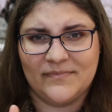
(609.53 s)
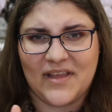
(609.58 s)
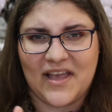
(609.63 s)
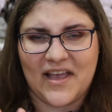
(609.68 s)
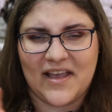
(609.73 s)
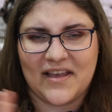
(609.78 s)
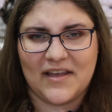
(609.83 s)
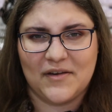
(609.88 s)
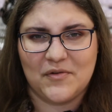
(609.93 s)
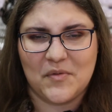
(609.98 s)

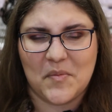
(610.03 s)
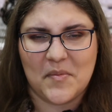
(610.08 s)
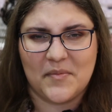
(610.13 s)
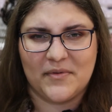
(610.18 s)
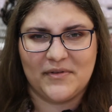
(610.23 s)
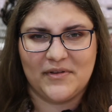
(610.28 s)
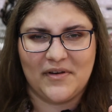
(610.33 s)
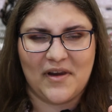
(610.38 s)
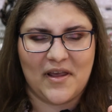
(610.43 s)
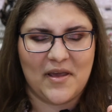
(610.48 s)
I can't remember
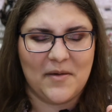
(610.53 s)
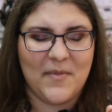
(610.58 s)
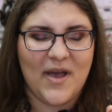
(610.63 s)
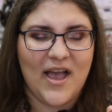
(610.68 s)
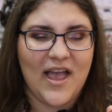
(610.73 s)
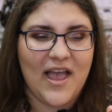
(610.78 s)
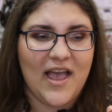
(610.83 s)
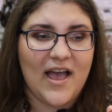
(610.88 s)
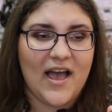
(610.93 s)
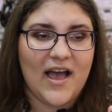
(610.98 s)
the name.
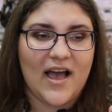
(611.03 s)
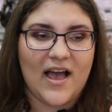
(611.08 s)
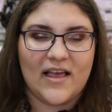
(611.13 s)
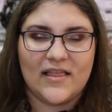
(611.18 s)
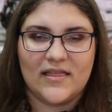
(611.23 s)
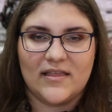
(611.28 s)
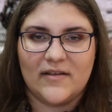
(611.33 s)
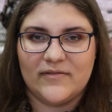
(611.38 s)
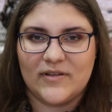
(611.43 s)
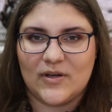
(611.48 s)

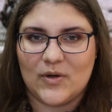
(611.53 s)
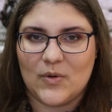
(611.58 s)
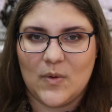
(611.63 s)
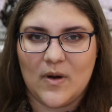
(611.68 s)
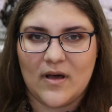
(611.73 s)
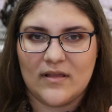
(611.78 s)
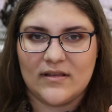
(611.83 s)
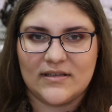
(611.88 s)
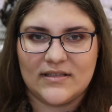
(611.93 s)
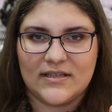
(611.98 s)
I love the
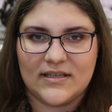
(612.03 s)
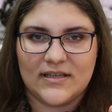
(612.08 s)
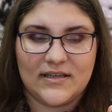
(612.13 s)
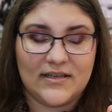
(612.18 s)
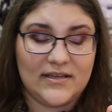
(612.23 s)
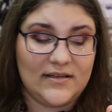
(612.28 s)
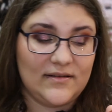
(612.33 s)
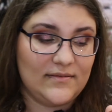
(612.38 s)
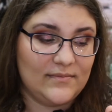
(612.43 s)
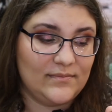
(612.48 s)

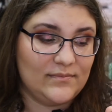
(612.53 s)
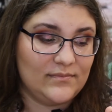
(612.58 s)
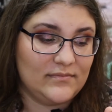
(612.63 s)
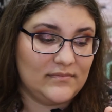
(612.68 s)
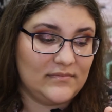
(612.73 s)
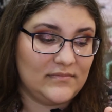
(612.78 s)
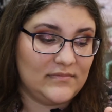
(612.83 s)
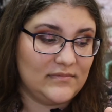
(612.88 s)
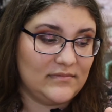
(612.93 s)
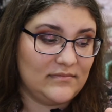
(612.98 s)
quality.
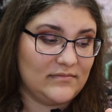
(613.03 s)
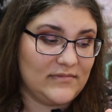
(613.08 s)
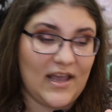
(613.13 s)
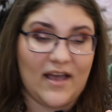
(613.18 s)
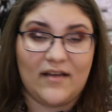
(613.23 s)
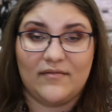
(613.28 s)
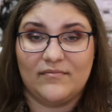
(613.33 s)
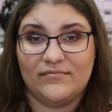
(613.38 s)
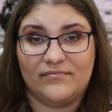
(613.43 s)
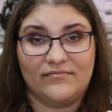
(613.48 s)

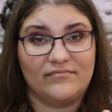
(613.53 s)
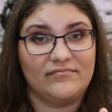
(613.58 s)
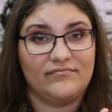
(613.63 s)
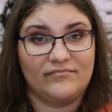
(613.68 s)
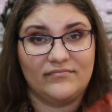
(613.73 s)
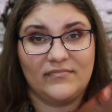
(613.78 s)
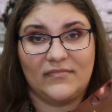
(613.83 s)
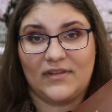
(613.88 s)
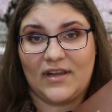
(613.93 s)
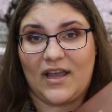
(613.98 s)
Yeah,
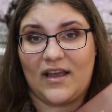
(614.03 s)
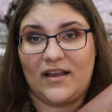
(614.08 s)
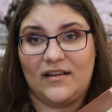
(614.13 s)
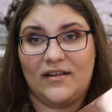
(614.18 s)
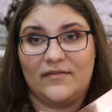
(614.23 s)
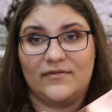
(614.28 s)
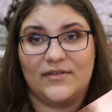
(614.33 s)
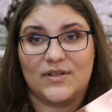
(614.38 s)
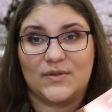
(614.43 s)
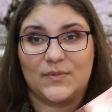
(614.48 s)
I
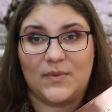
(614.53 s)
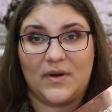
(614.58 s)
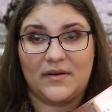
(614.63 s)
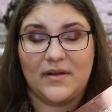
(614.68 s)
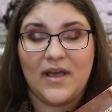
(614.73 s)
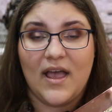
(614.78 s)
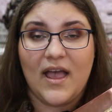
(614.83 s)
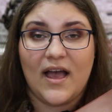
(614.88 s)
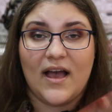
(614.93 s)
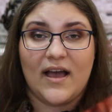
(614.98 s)
love this one.
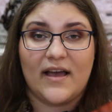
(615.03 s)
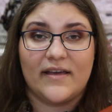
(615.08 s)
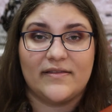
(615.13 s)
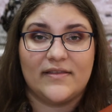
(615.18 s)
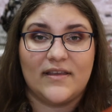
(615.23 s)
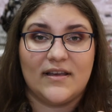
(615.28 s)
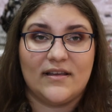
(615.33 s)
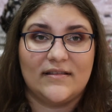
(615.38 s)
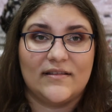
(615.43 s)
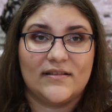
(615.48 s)
I
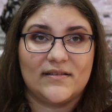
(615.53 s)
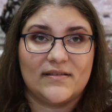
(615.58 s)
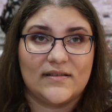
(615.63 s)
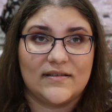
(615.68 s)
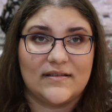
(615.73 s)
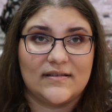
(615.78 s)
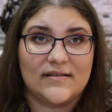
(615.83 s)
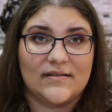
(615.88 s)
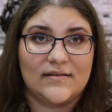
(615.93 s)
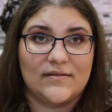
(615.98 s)
think this
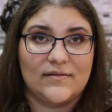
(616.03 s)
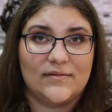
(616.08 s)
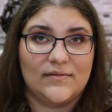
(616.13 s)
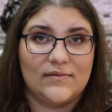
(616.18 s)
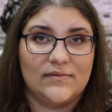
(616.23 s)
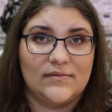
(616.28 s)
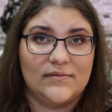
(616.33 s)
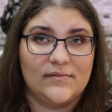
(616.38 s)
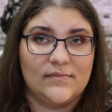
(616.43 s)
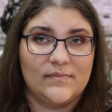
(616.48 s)
is,
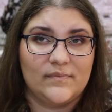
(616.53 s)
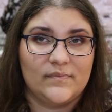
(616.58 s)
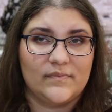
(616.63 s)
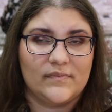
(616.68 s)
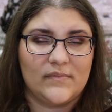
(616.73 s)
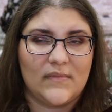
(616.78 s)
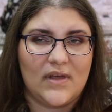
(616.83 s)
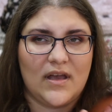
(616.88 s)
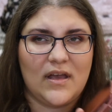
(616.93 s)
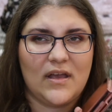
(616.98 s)

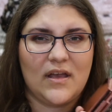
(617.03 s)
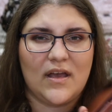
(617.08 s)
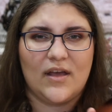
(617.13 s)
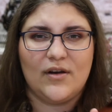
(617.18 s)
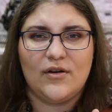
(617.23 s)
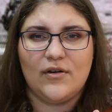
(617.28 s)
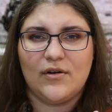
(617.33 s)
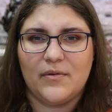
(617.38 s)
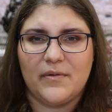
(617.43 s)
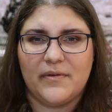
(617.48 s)
I
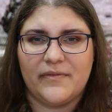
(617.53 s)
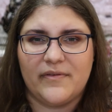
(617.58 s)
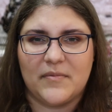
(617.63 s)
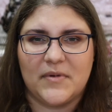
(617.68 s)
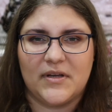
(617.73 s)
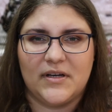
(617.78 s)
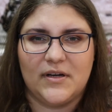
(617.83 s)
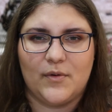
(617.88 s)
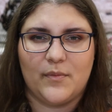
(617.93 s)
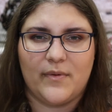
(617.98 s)
don't know if I'm
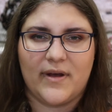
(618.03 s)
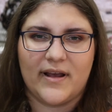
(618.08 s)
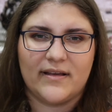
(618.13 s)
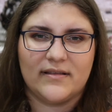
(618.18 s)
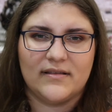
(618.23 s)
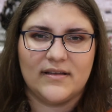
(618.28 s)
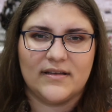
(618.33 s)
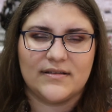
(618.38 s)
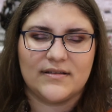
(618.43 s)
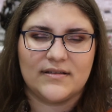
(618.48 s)
gonna rank
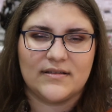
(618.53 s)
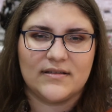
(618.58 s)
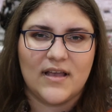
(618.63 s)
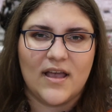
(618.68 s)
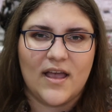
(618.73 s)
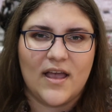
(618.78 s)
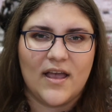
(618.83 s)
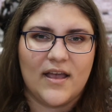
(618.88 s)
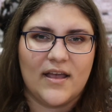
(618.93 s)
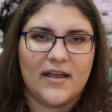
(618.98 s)
this
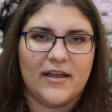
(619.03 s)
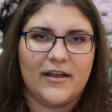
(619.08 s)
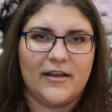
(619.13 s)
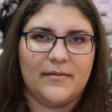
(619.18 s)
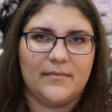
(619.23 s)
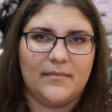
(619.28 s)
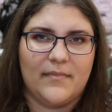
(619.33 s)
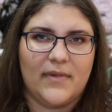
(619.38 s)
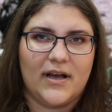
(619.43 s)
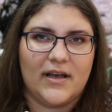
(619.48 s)

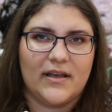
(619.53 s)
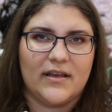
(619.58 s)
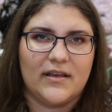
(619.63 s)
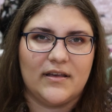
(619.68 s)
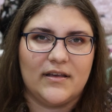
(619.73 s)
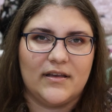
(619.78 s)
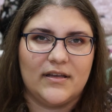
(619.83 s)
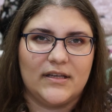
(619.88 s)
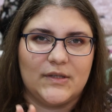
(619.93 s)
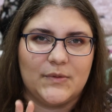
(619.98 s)
in
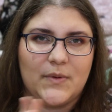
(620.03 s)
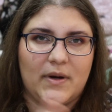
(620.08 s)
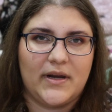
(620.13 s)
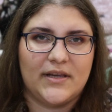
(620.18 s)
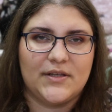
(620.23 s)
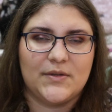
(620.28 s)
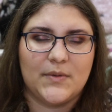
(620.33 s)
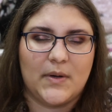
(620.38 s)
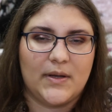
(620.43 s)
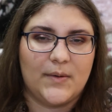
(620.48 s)
my
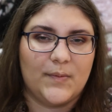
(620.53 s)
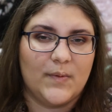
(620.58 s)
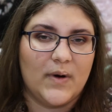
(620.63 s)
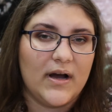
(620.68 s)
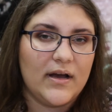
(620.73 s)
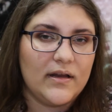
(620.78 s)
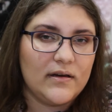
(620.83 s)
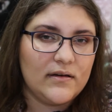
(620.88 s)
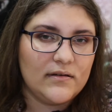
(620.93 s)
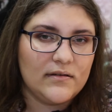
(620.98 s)

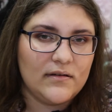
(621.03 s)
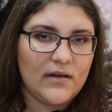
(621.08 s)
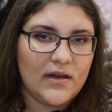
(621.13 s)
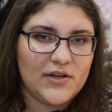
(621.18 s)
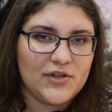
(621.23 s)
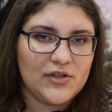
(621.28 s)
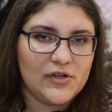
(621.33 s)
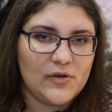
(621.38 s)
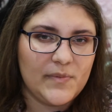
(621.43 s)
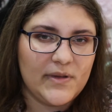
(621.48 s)
2021
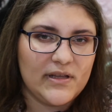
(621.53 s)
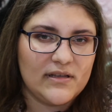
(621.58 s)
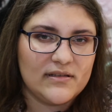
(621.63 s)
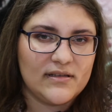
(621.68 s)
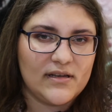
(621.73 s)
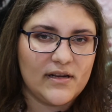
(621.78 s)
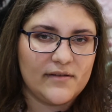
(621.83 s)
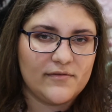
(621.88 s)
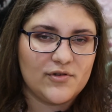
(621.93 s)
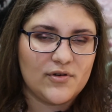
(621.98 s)
eyeshadow palettes
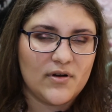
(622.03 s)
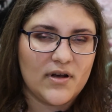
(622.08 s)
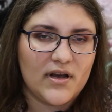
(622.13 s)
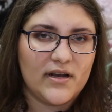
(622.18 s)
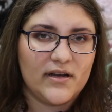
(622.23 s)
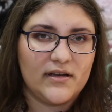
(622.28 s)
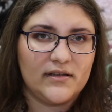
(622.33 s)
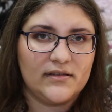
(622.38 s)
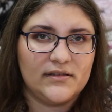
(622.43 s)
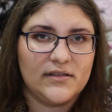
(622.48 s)
that I've
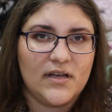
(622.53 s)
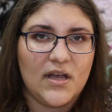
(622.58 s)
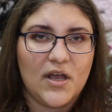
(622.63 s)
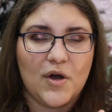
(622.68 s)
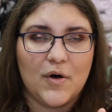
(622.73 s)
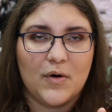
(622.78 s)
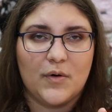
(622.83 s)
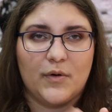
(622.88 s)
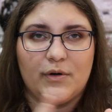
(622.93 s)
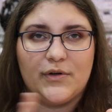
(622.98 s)
tried,
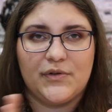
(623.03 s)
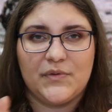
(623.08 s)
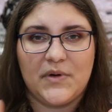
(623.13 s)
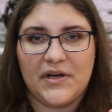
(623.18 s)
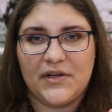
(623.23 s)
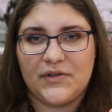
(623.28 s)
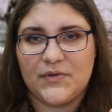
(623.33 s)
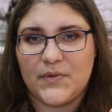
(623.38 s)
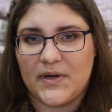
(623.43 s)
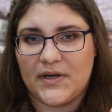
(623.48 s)
or
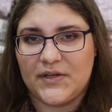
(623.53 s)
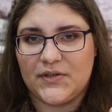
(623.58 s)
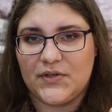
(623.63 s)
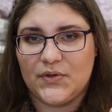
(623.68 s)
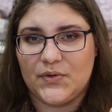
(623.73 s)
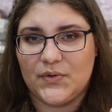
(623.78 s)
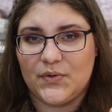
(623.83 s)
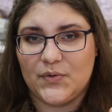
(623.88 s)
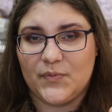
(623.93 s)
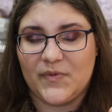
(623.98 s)

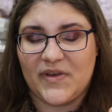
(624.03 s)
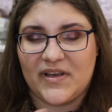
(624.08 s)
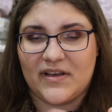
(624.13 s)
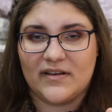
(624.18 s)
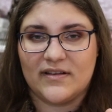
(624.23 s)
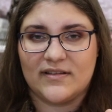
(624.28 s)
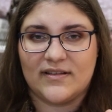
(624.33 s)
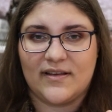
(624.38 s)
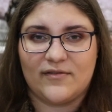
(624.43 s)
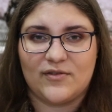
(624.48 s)
2022,
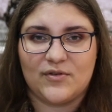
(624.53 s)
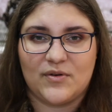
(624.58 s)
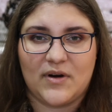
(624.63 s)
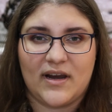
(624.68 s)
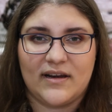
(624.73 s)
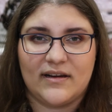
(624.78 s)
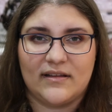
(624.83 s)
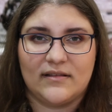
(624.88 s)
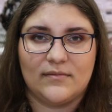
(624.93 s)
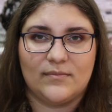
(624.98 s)
because I've
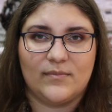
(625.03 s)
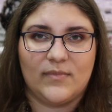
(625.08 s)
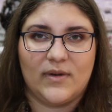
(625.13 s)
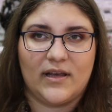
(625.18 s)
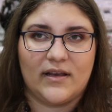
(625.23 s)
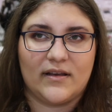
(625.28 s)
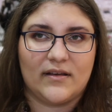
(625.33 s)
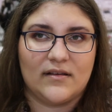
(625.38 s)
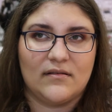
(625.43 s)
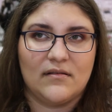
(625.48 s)
tried it
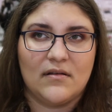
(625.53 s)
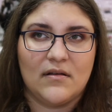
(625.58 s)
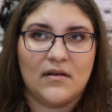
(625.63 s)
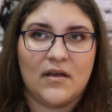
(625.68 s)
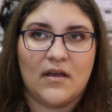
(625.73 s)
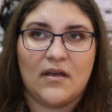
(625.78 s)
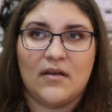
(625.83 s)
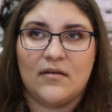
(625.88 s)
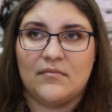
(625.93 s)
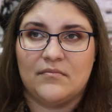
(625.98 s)
like,
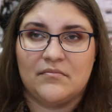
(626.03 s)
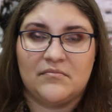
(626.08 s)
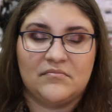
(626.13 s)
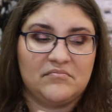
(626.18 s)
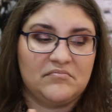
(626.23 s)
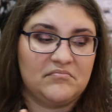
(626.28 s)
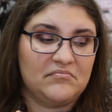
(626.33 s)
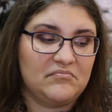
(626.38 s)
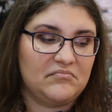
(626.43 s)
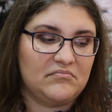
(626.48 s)

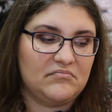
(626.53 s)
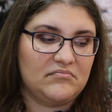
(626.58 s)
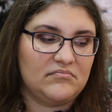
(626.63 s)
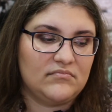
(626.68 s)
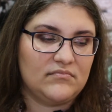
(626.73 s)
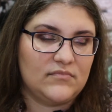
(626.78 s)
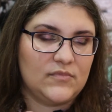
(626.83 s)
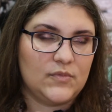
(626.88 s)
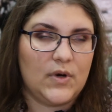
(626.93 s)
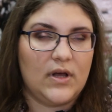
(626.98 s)

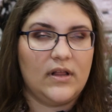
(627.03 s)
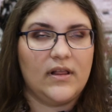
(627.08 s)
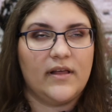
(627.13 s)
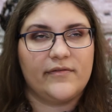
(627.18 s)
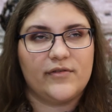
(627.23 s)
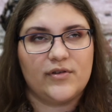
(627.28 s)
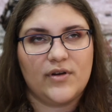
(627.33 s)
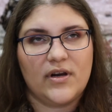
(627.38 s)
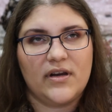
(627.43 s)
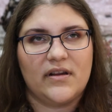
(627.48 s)
well,
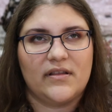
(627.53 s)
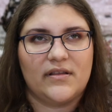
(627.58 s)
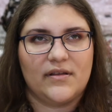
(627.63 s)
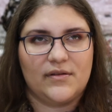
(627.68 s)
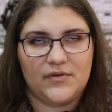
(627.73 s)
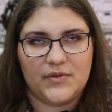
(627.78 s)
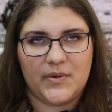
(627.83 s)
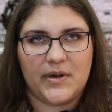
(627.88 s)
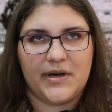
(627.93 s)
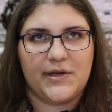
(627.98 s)
I've tried it in
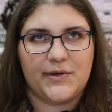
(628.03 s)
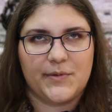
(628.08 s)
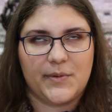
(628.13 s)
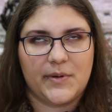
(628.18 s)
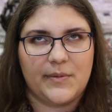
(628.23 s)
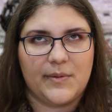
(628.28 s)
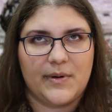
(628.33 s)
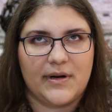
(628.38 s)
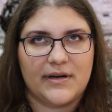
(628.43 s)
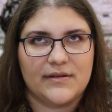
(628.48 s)

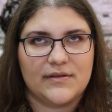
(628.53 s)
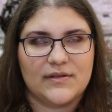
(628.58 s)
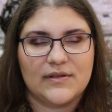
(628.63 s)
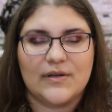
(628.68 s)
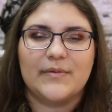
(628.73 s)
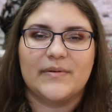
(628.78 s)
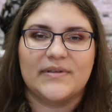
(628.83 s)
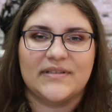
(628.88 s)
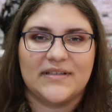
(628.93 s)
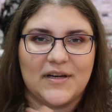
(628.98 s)
2021,
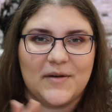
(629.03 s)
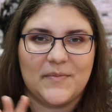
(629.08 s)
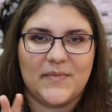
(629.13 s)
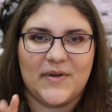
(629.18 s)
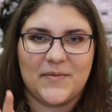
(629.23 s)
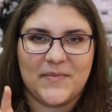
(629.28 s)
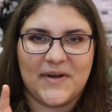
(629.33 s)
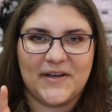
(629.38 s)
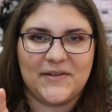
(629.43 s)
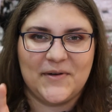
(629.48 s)
so it's gonna be
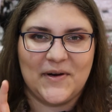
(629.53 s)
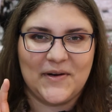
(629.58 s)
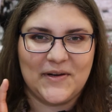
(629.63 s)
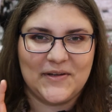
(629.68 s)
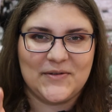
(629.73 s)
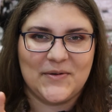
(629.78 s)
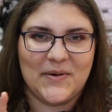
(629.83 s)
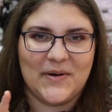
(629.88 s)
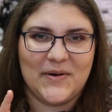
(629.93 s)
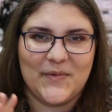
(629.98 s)
in my
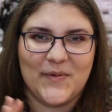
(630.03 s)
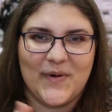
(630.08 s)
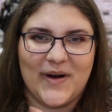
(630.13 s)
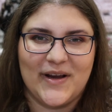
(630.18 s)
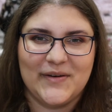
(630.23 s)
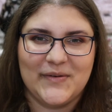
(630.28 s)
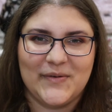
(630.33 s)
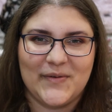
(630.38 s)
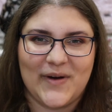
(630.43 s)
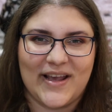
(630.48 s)

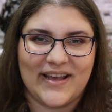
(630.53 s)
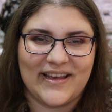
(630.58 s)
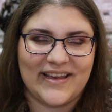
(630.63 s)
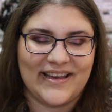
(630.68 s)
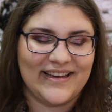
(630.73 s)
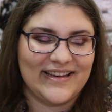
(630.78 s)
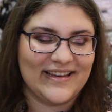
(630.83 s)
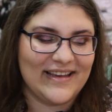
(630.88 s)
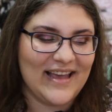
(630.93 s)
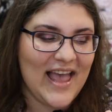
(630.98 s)
2021
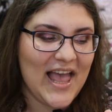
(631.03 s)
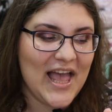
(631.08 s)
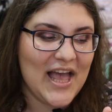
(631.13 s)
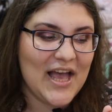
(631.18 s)
ranking.